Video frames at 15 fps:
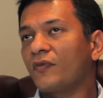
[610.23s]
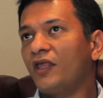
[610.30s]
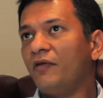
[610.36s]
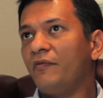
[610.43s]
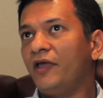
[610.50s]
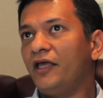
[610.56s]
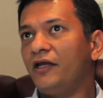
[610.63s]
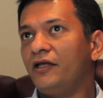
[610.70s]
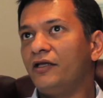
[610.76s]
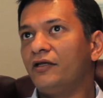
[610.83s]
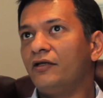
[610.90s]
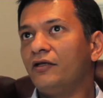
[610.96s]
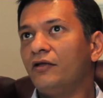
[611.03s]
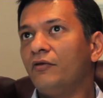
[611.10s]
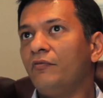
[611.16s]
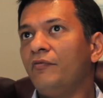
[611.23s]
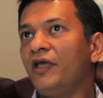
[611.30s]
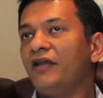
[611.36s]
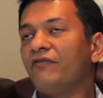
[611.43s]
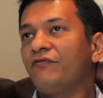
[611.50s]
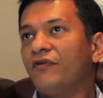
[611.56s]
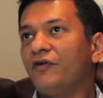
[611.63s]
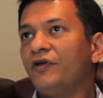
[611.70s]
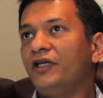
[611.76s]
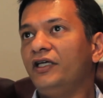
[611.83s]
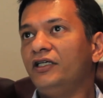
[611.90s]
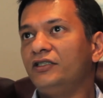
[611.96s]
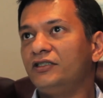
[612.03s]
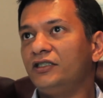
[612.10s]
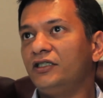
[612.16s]
it made it very
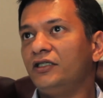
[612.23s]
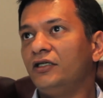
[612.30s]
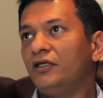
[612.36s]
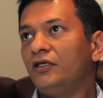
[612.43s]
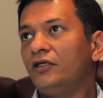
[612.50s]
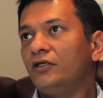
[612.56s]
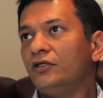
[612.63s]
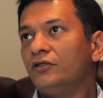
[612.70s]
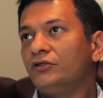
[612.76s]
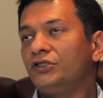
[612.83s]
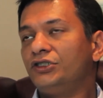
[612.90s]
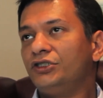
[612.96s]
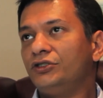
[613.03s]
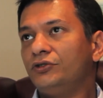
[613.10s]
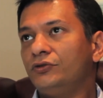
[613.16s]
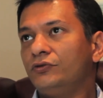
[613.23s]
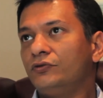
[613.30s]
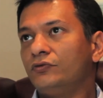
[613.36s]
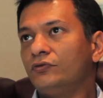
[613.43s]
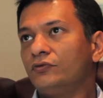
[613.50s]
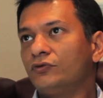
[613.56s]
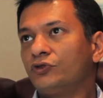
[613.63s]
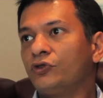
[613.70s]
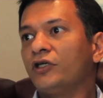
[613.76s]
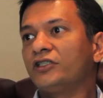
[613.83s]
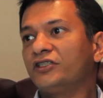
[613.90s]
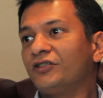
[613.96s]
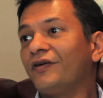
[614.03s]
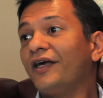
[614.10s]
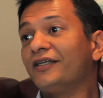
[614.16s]
easy to
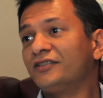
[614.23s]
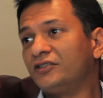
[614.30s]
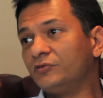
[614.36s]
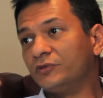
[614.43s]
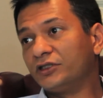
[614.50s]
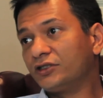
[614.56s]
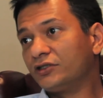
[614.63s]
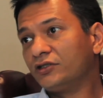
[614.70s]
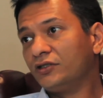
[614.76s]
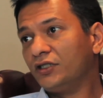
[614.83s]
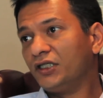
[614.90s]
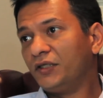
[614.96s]
trust their estimates,